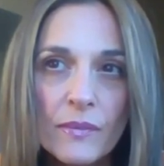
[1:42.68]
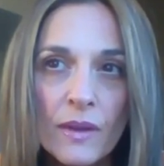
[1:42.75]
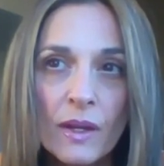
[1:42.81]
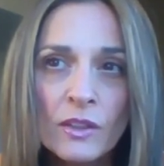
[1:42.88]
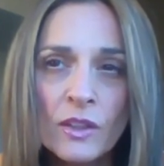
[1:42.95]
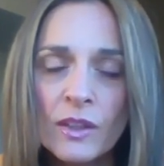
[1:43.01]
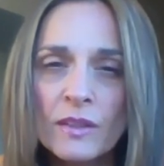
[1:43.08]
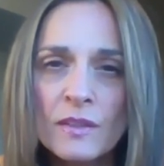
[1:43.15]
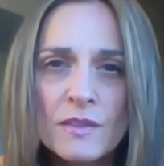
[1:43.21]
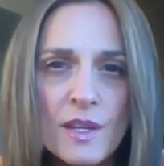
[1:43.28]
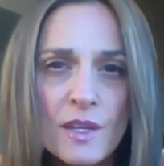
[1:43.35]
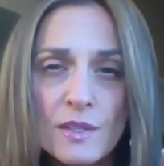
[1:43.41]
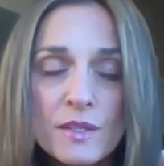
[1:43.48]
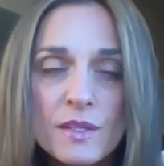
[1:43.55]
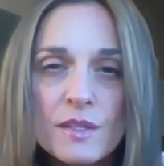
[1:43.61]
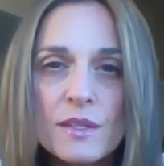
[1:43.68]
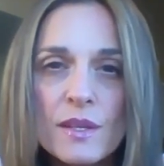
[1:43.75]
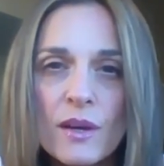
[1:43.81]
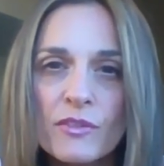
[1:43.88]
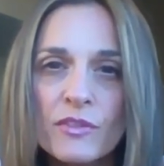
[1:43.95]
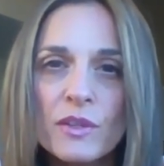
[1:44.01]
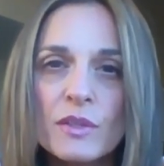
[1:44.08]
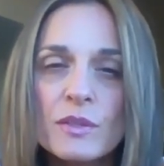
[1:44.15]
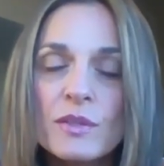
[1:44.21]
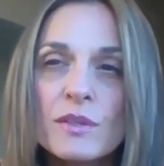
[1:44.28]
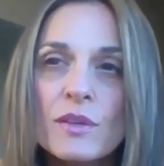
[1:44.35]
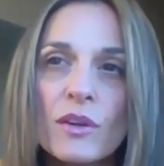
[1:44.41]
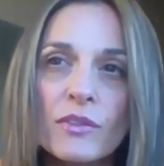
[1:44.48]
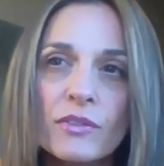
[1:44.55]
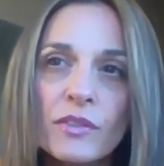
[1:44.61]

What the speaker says: And you can test this out for yourself.